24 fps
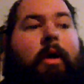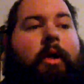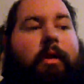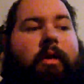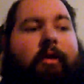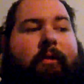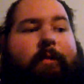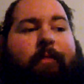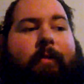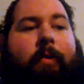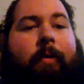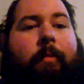
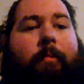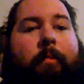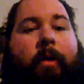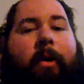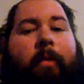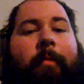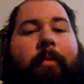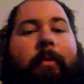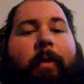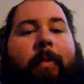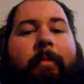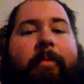The front
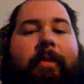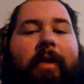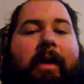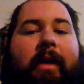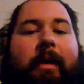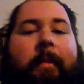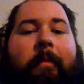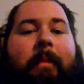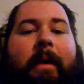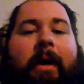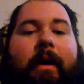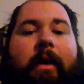bumper, I'm
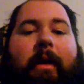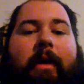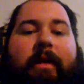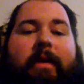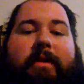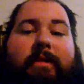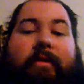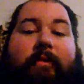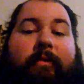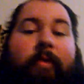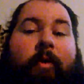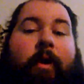thinking about a
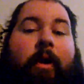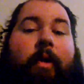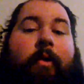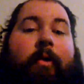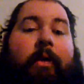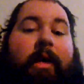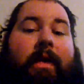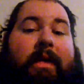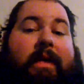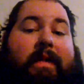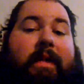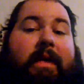Silverado
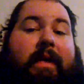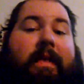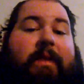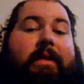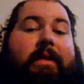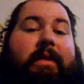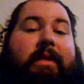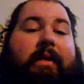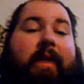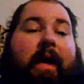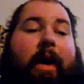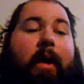SS
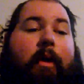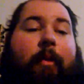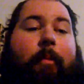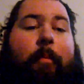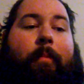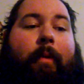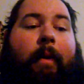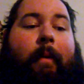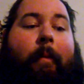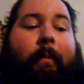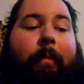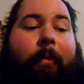style
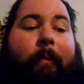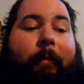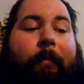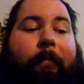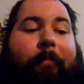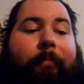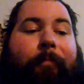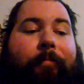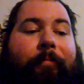bumper.